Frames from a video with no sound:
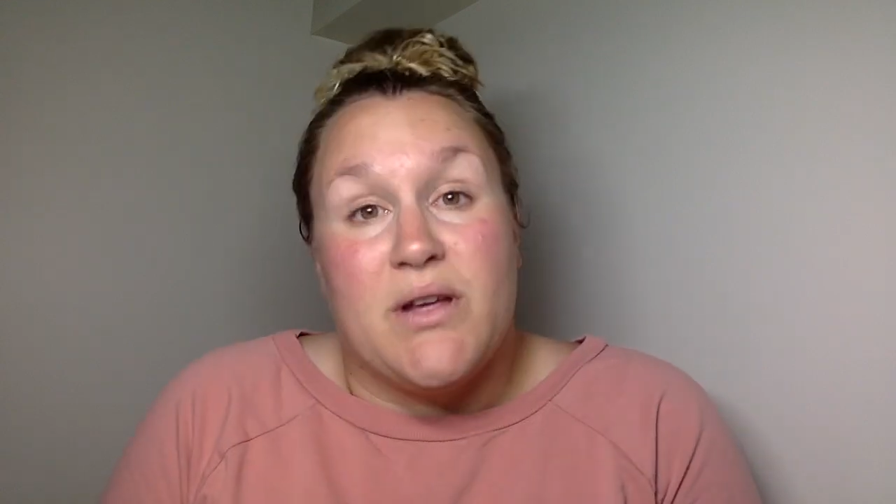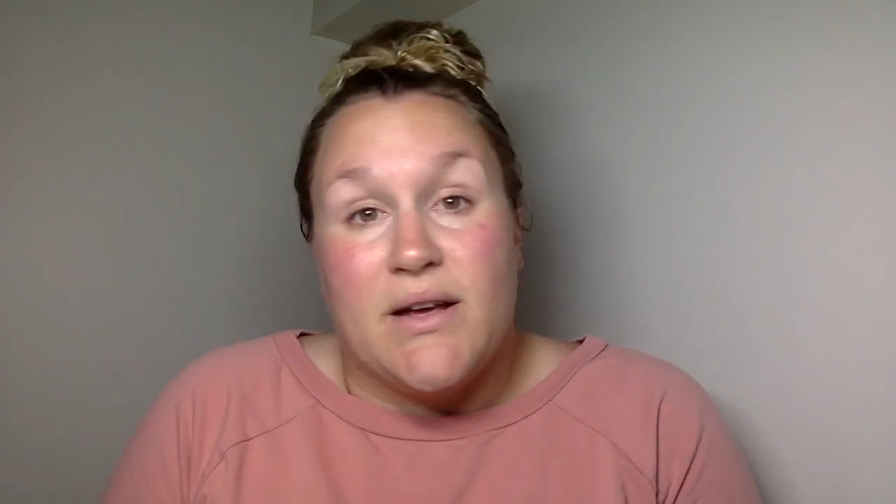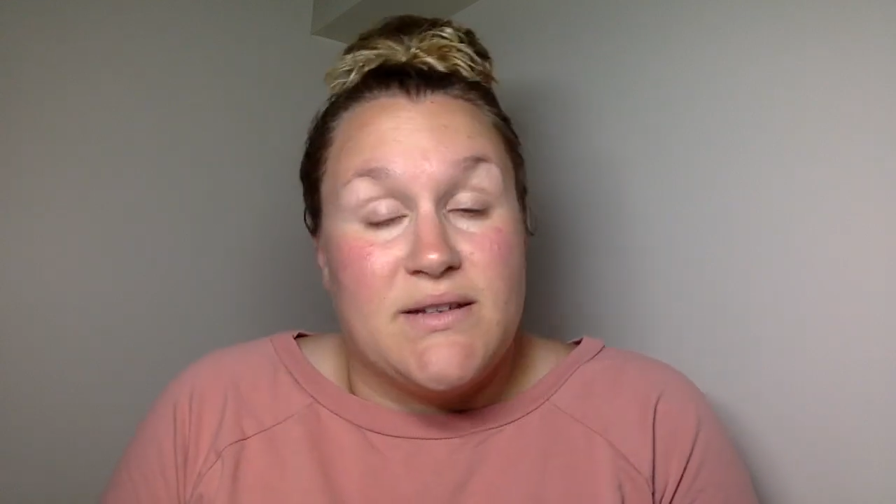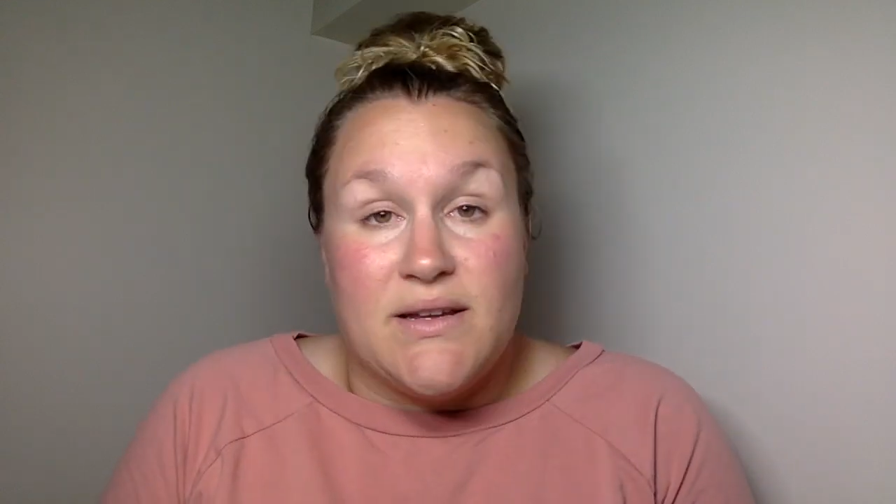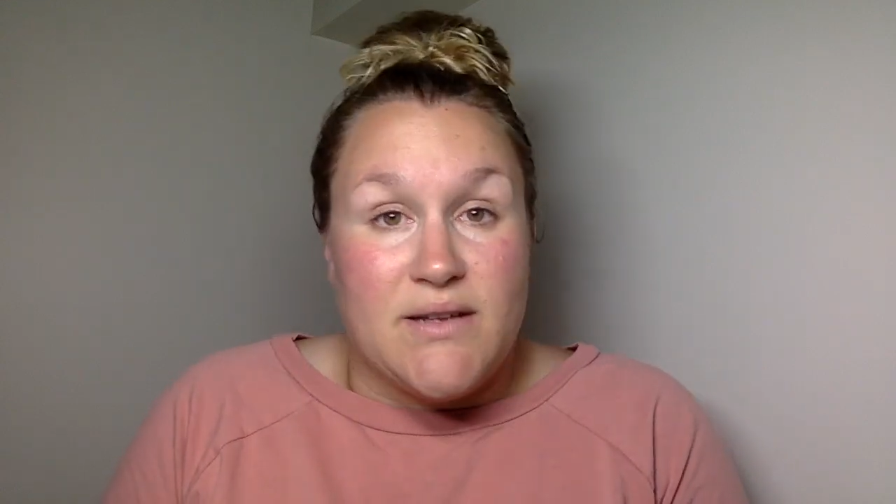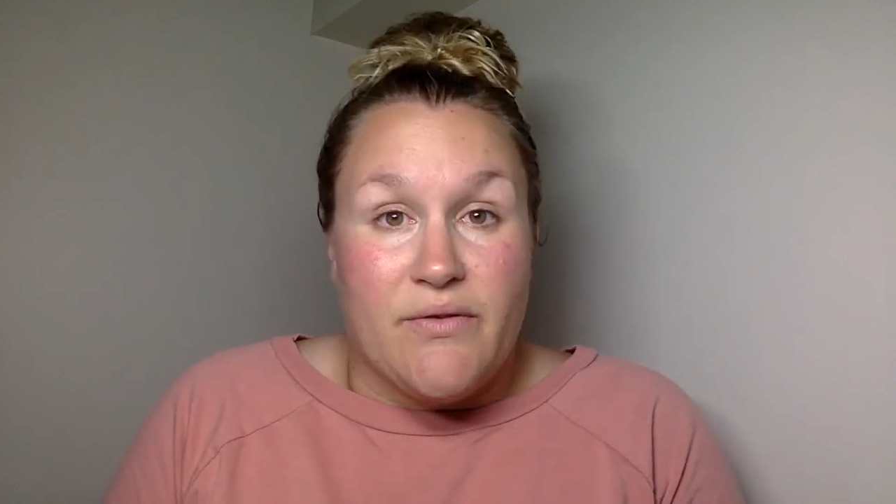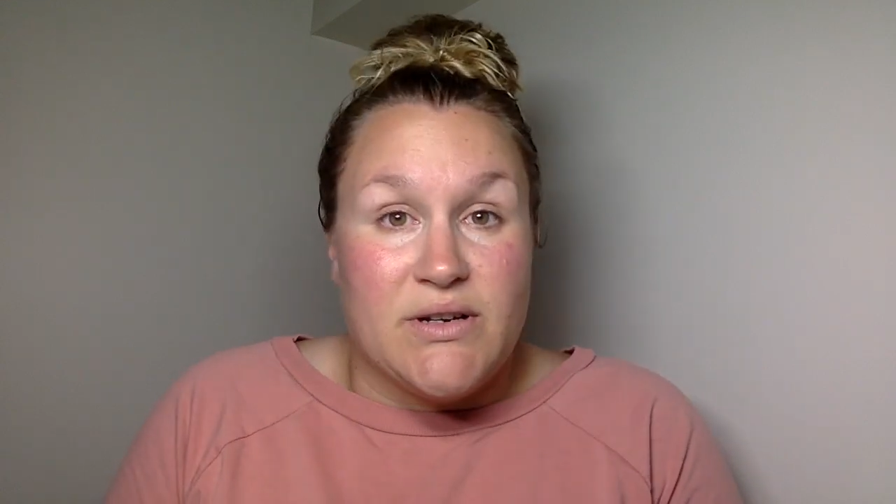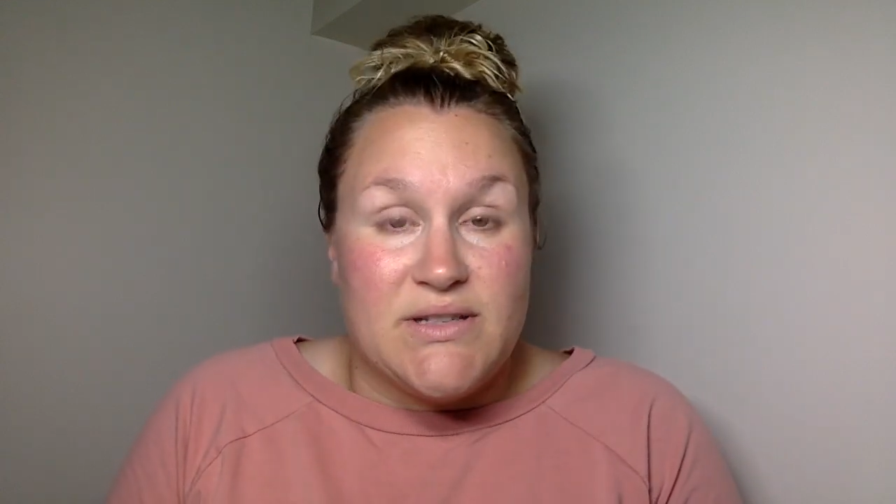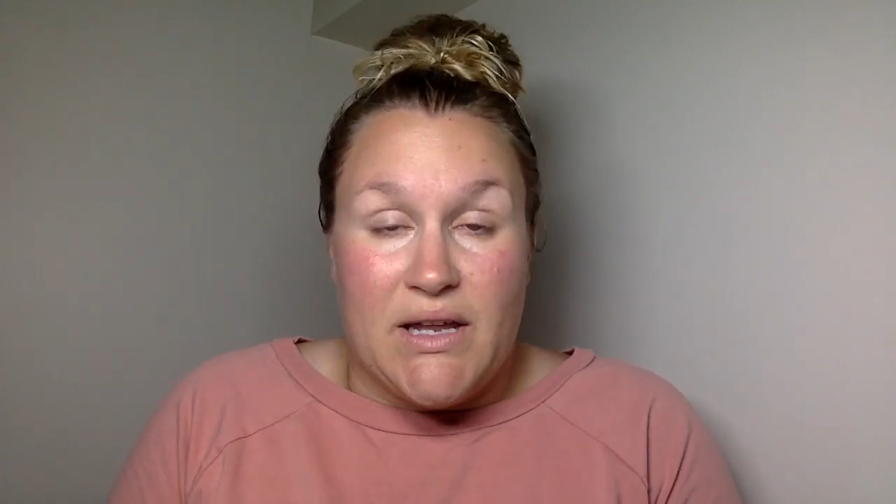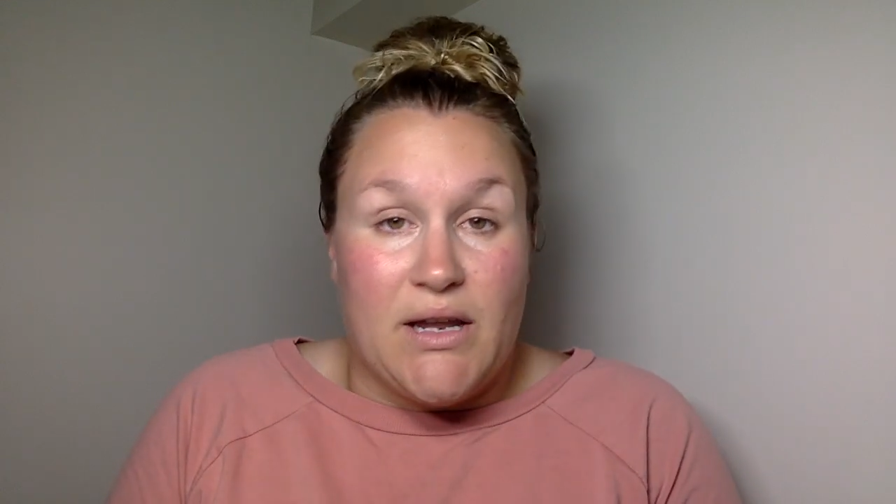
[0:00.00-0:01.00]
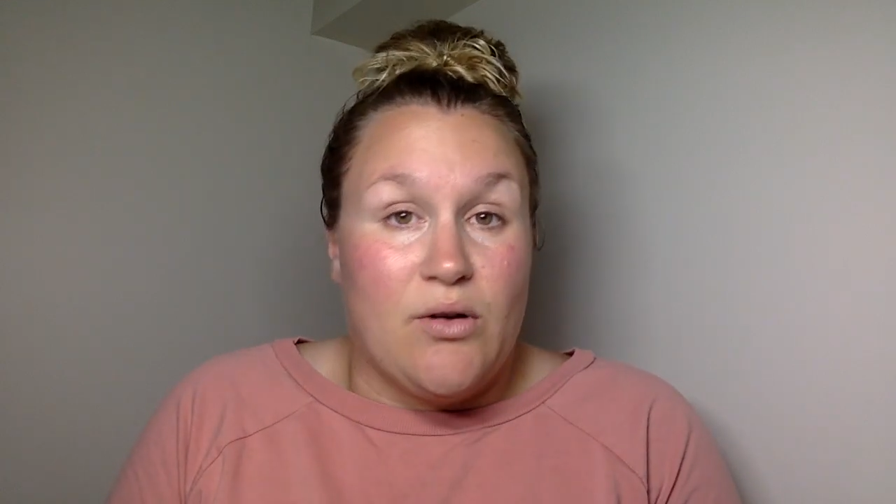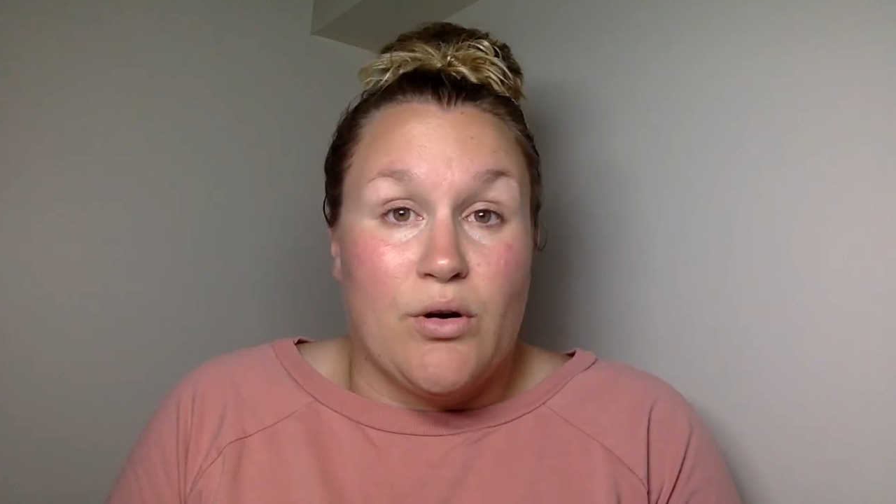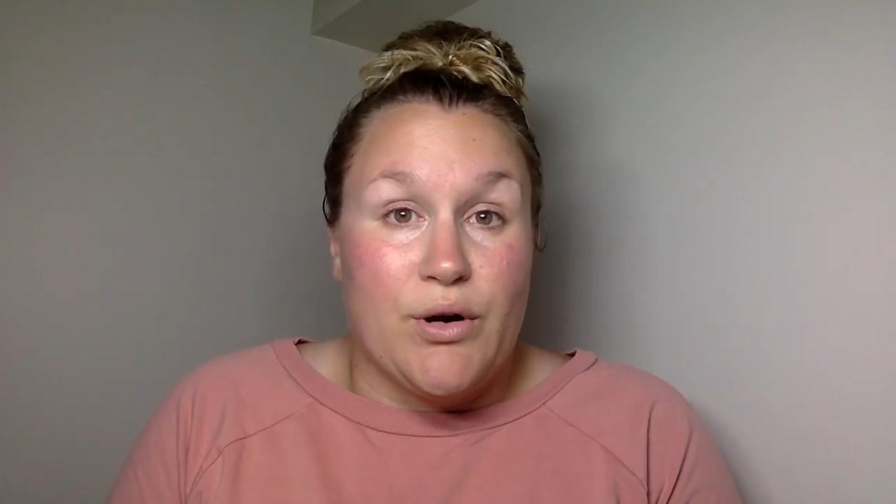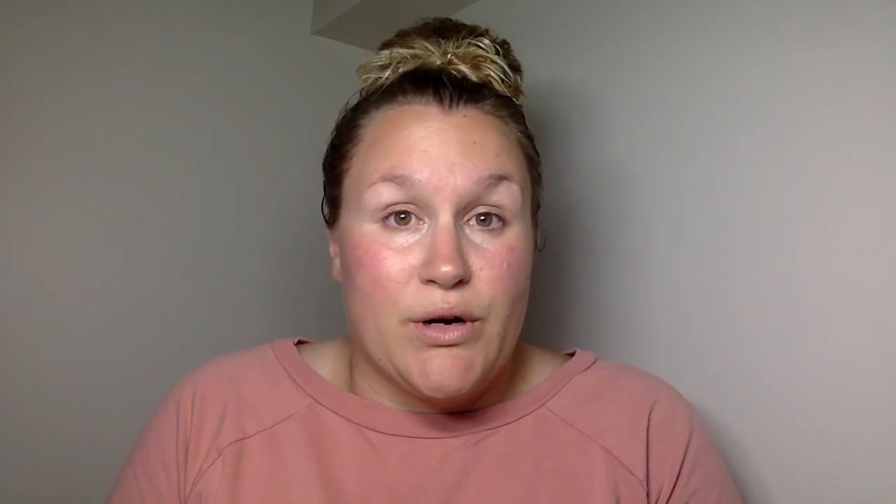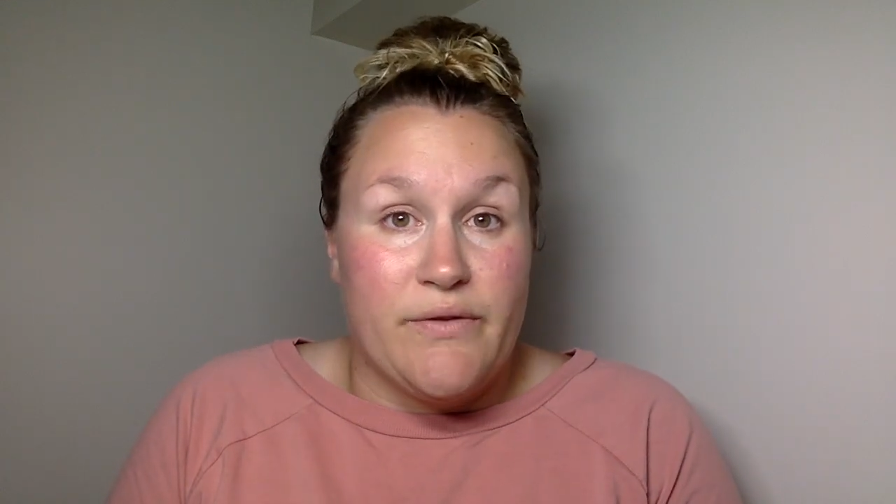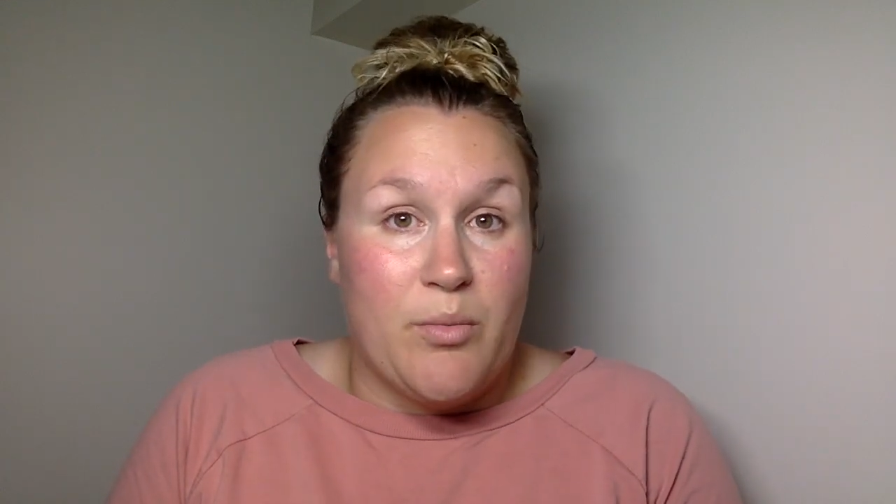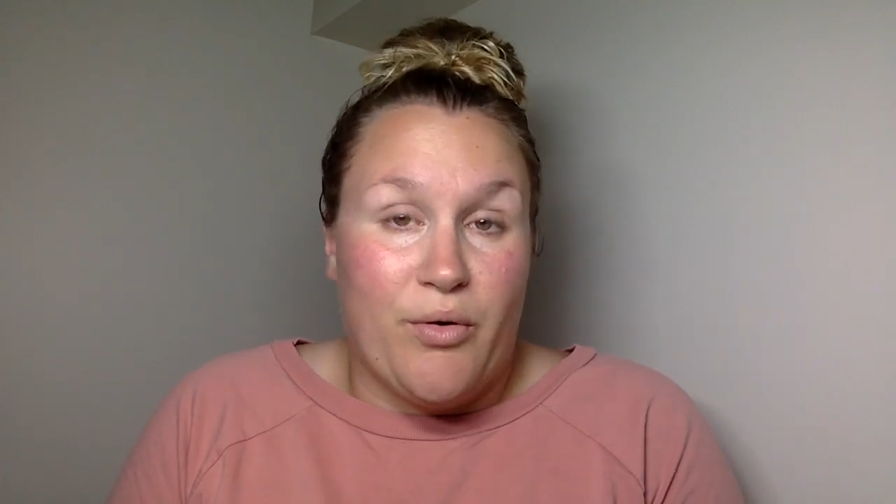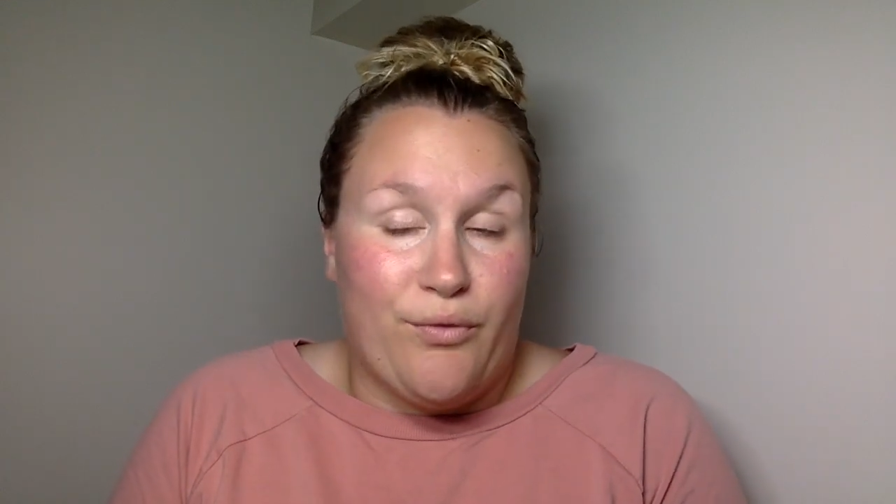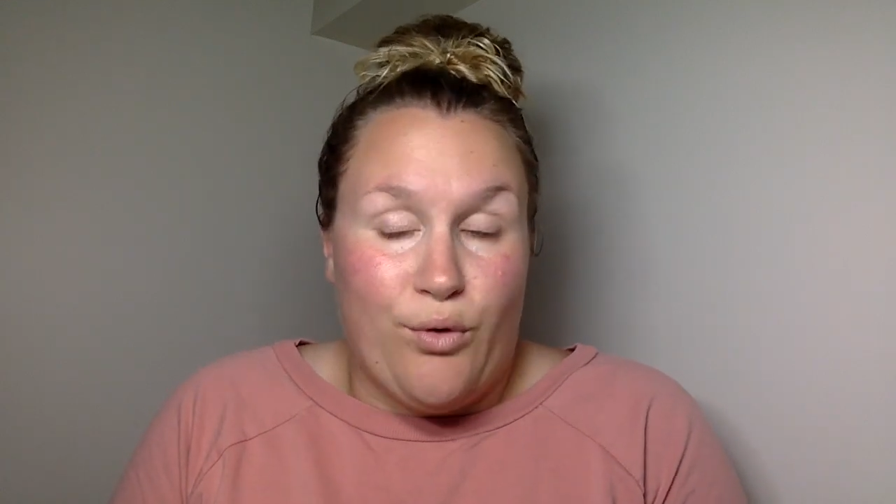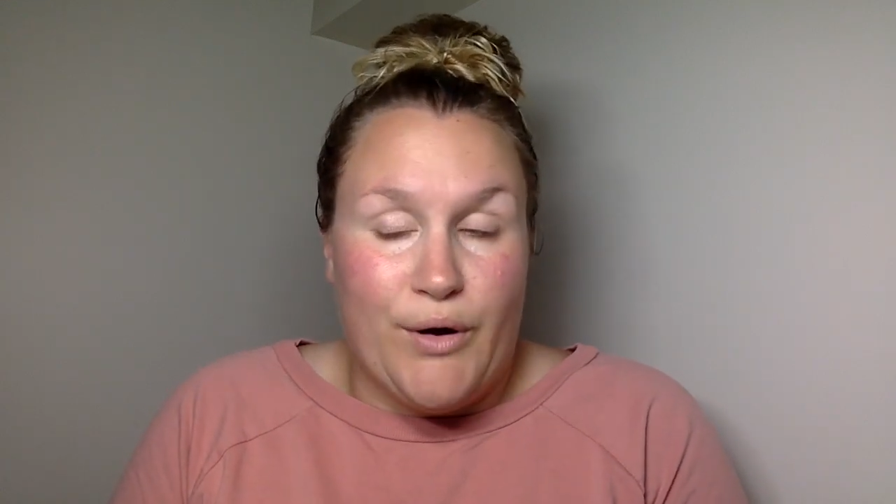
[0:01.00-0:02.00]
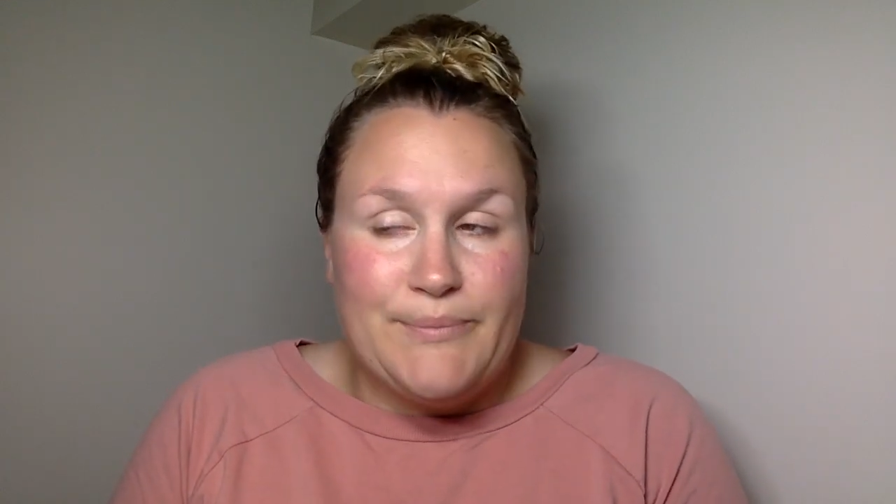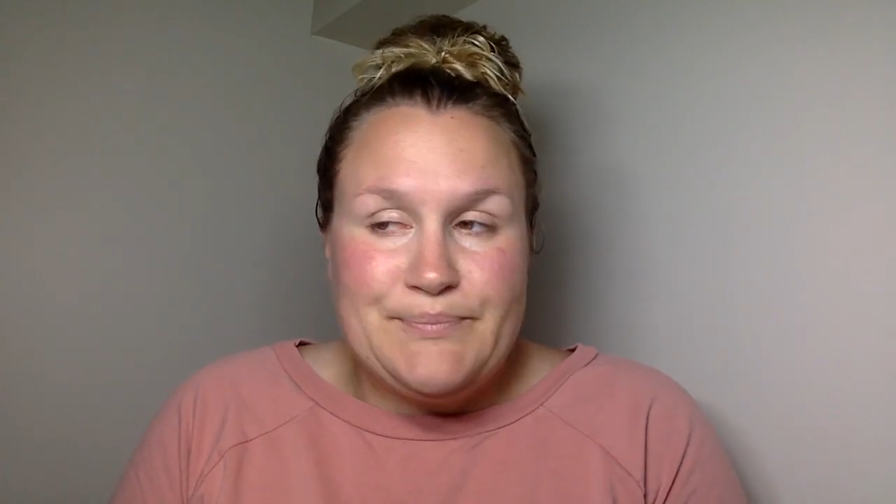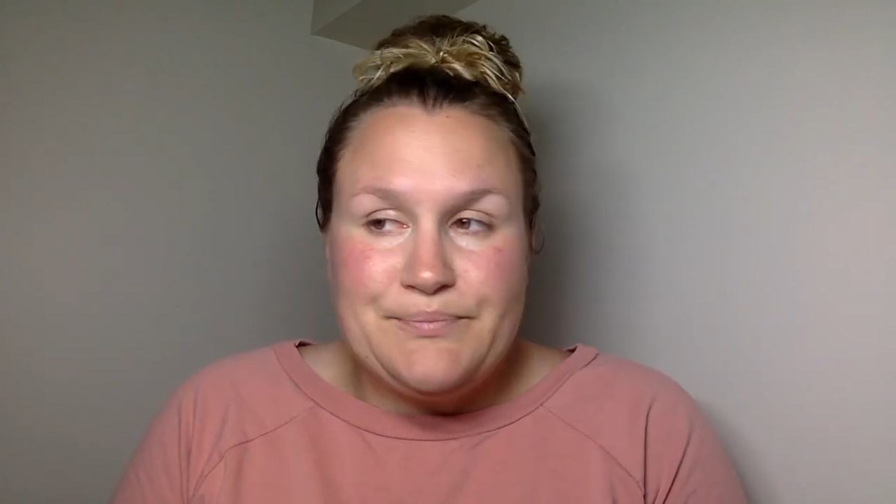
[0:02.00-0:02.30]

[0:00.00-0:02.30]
because he's never seen it or heard of it before.